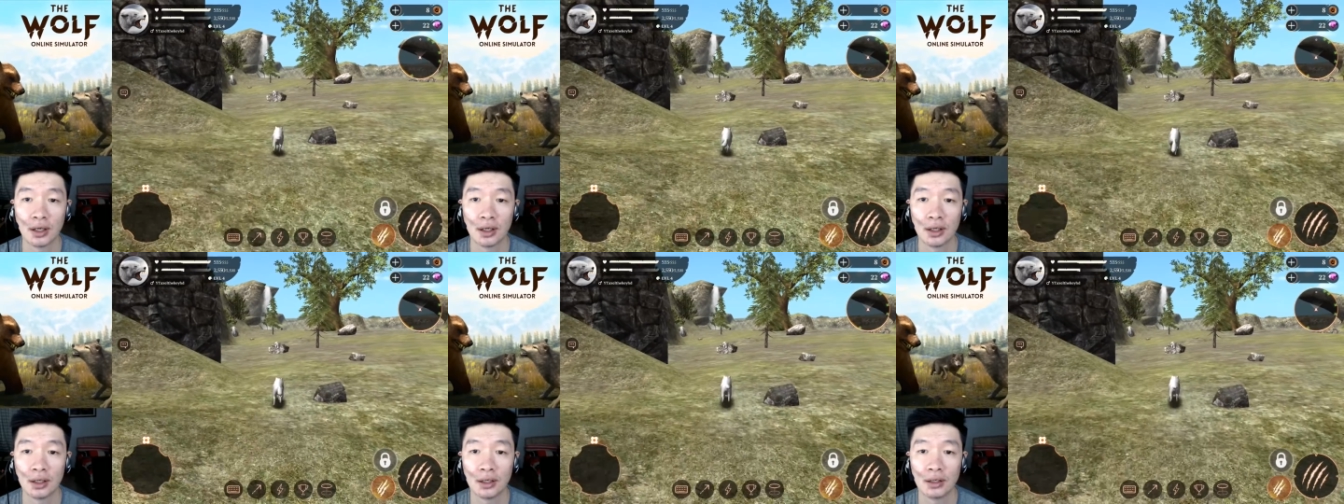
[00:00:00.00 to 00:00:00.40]

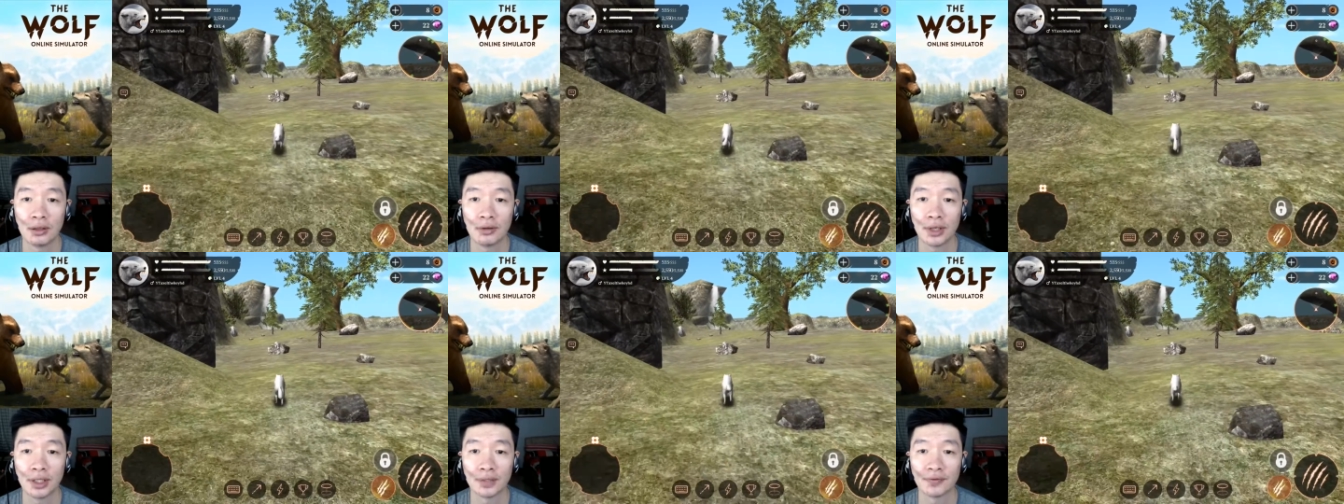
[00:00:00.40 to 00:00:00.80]

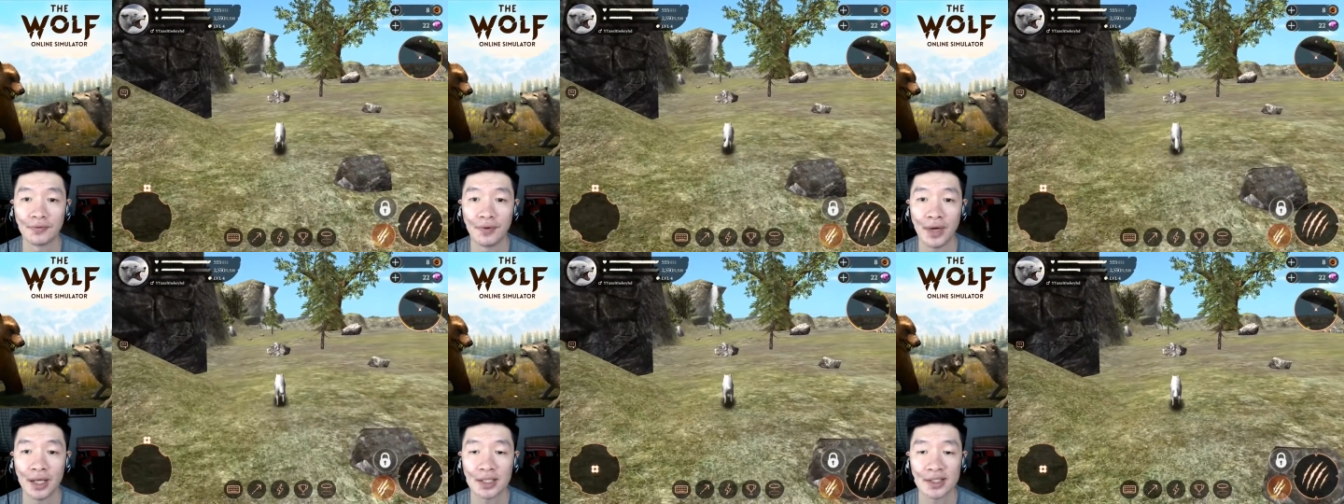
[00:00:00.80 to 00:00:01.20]
Alright,
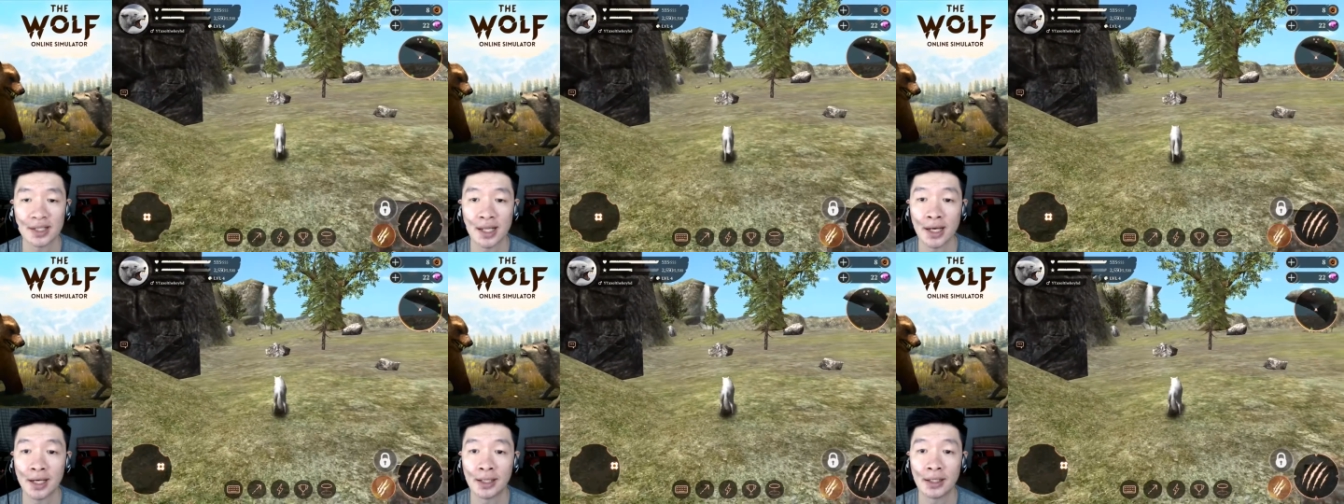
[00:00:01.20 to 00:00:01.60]
fast
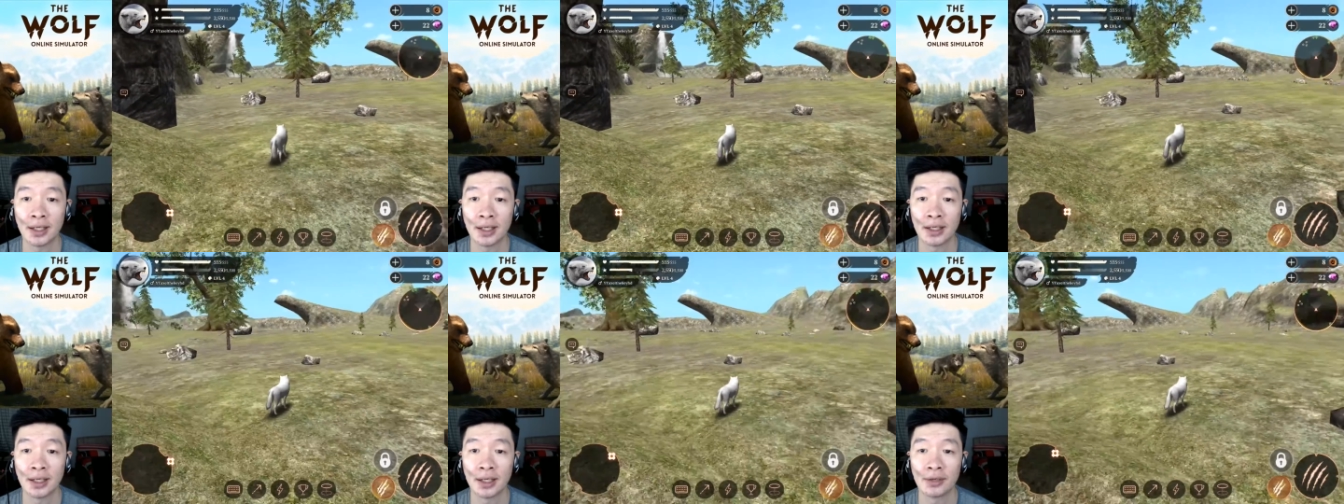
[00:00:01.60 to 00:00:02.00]
land,
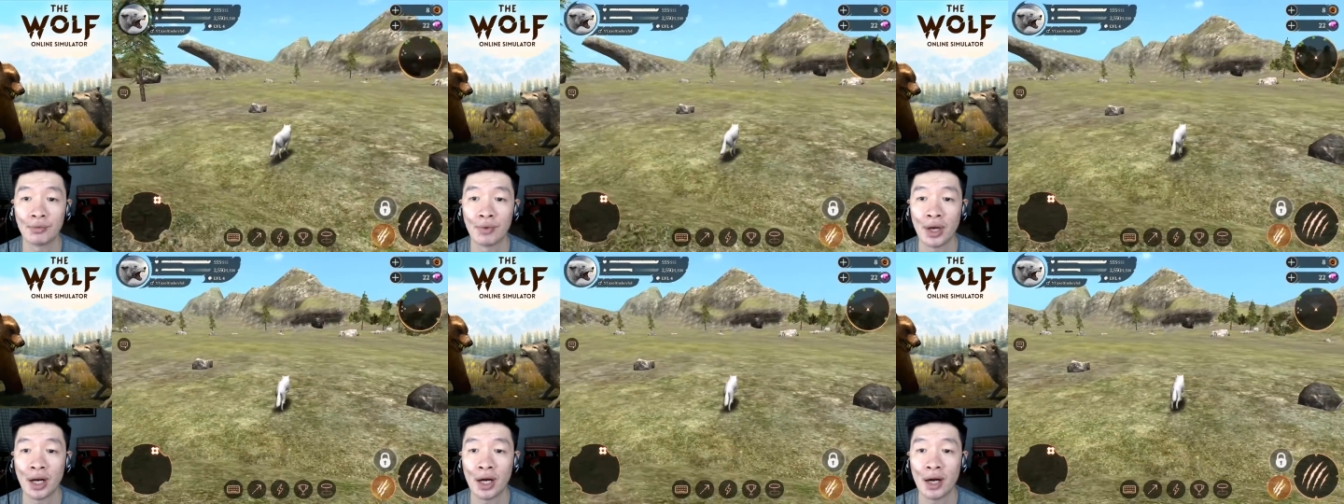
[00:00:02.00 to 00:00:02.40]
and then
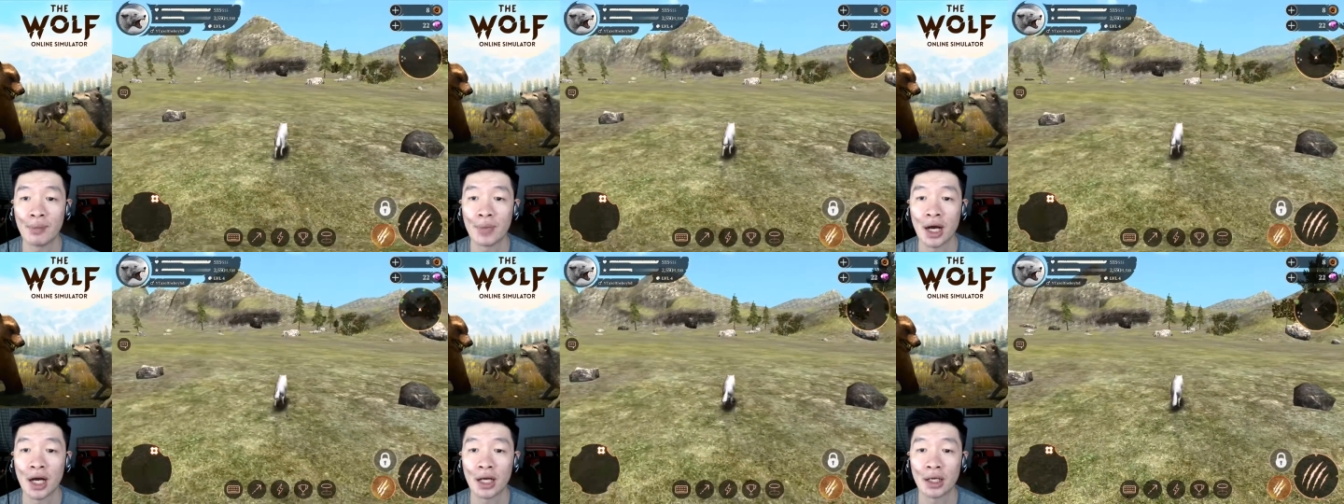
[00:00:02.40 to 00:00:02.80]
where
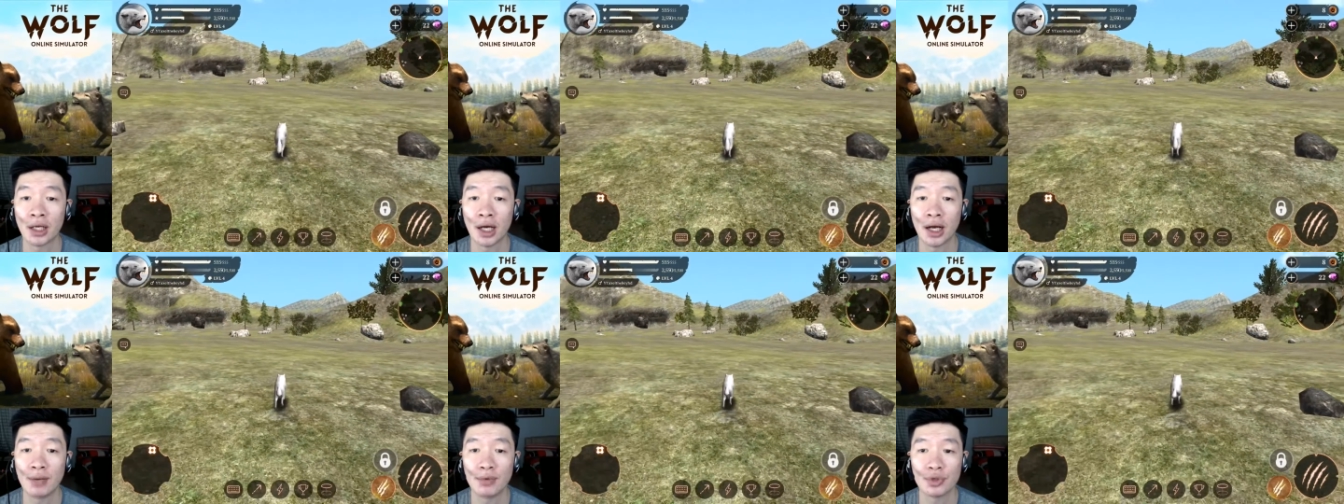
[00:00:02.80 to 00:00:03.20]
am I?
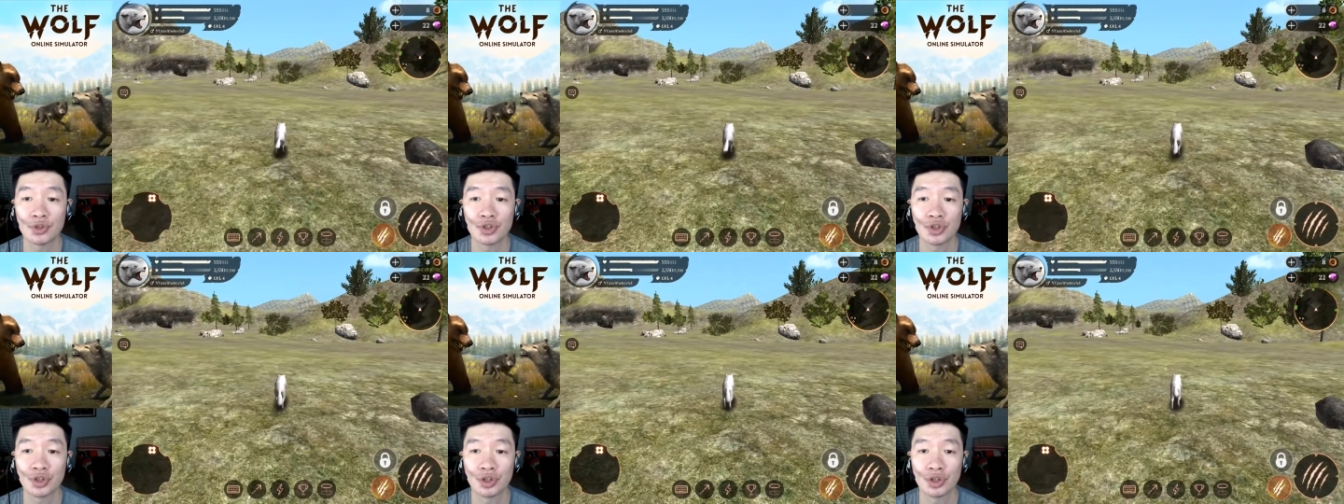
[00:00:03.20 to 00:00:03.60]
I'm not
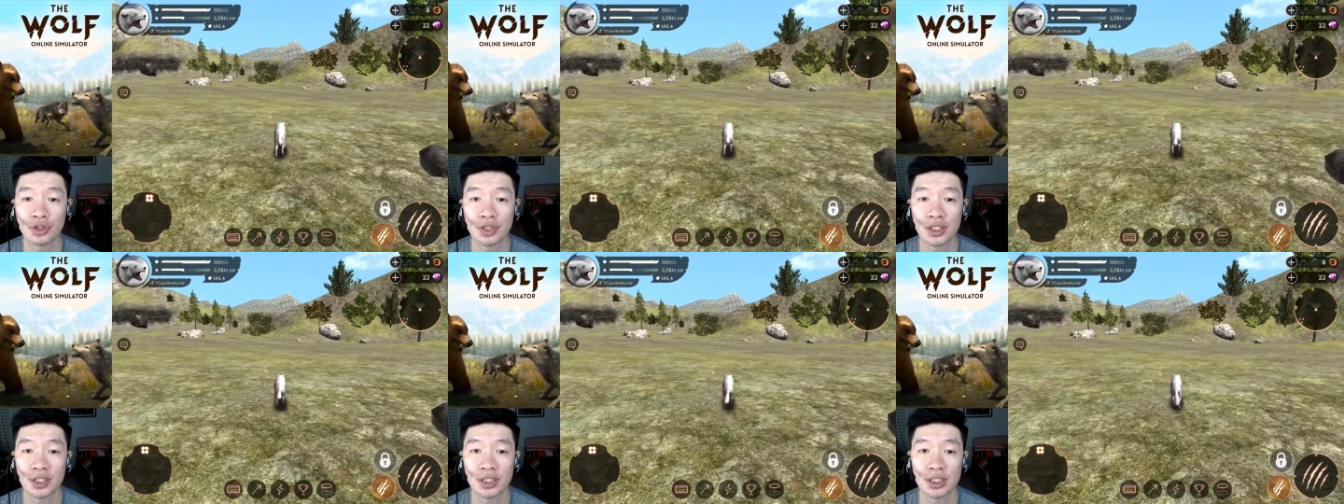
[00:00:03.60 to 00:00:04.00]
sure.
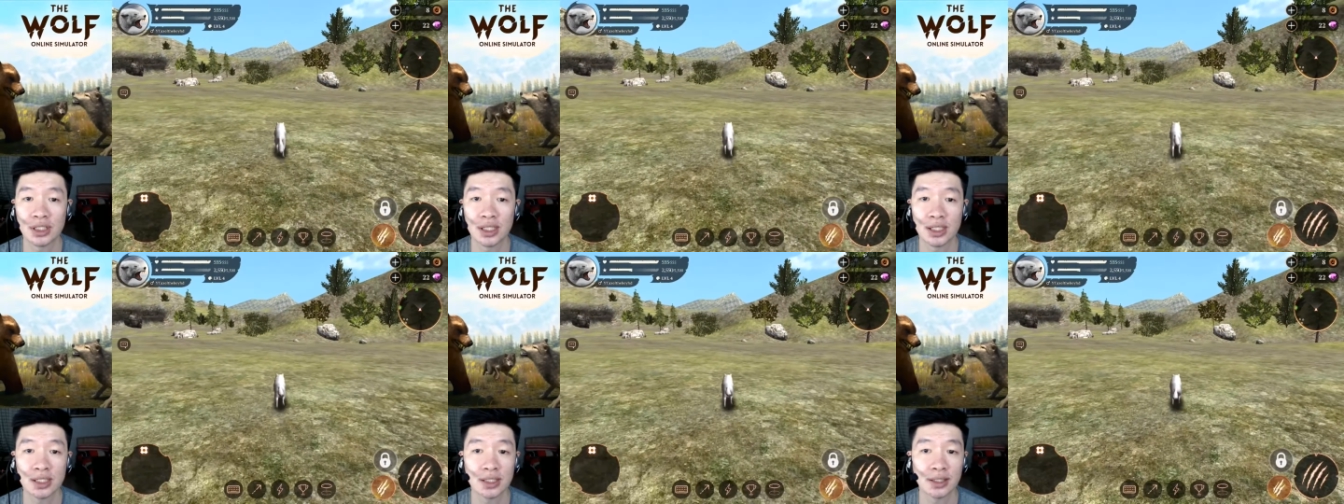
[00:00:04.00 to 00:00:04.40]
This
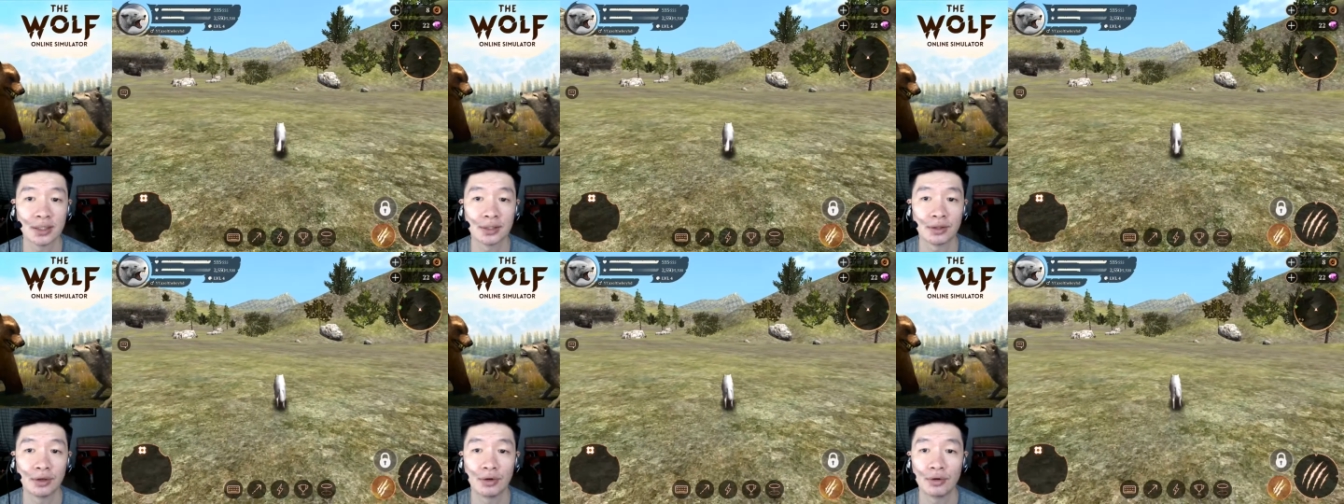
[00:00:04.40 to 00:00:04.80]
is
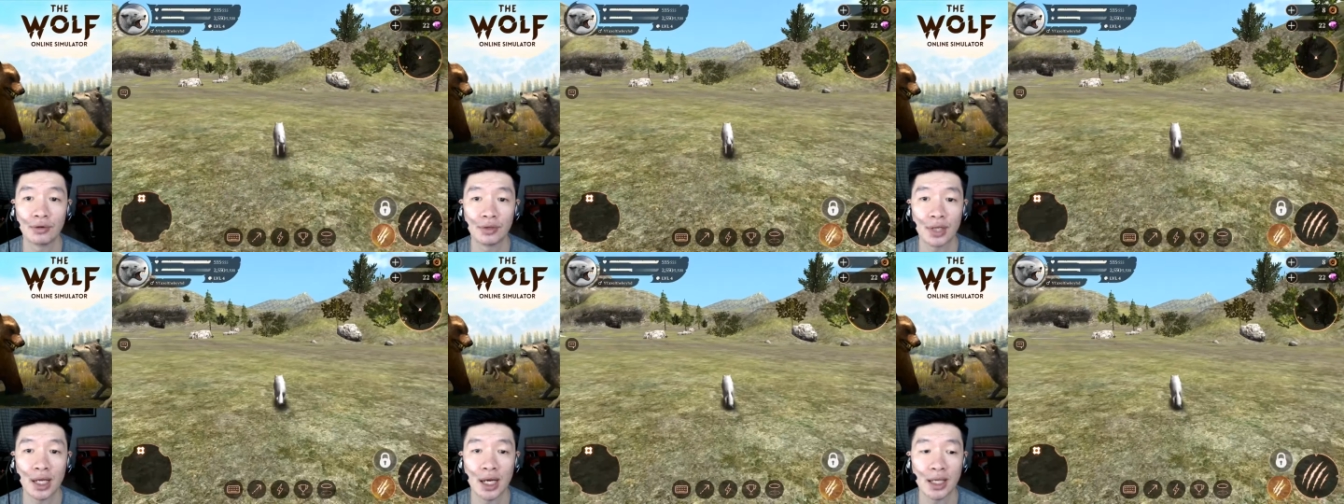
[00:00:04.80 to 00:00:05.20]
an
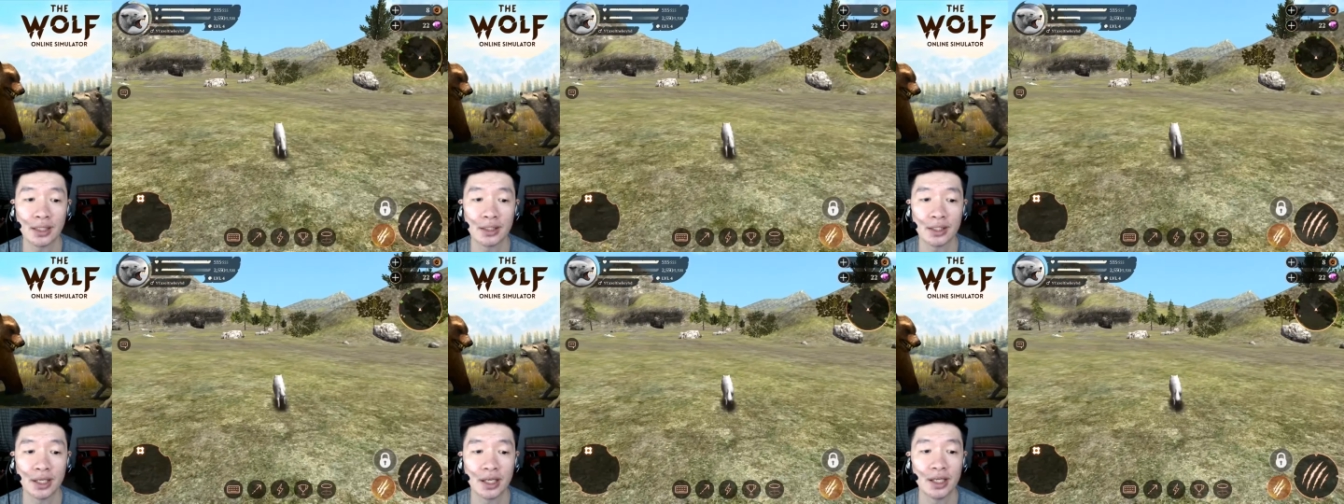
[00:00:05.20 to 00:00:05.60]

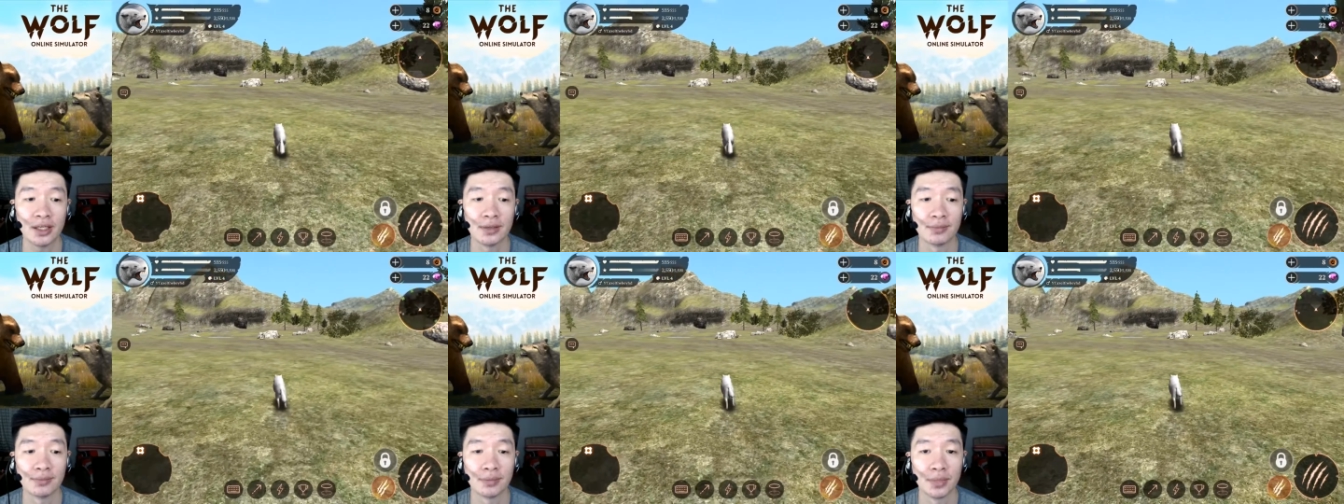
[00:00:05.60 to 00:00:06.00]
online
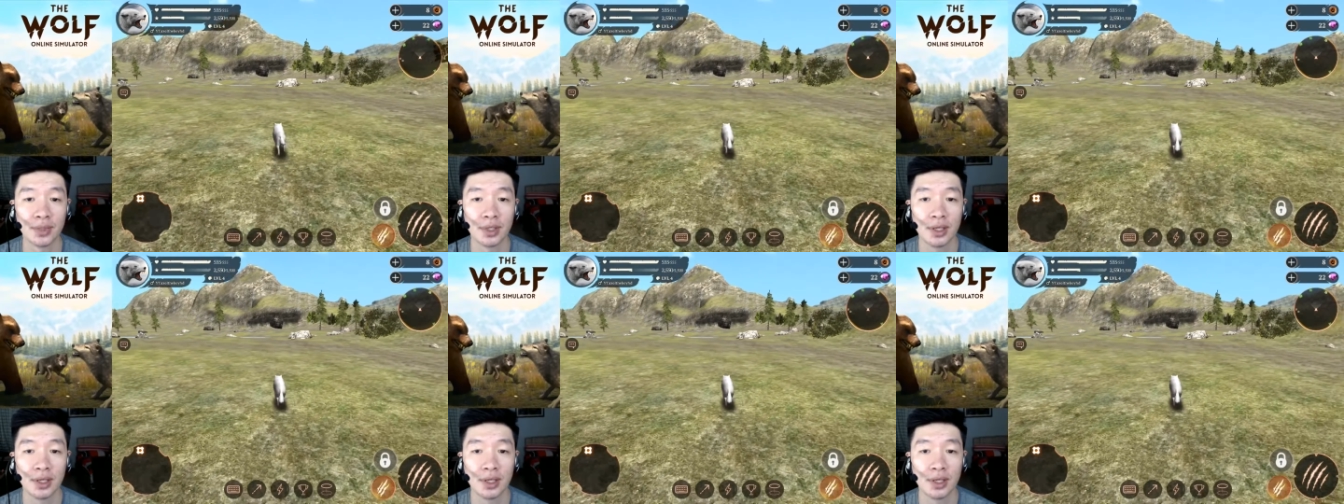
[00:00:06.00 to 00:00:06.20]
game.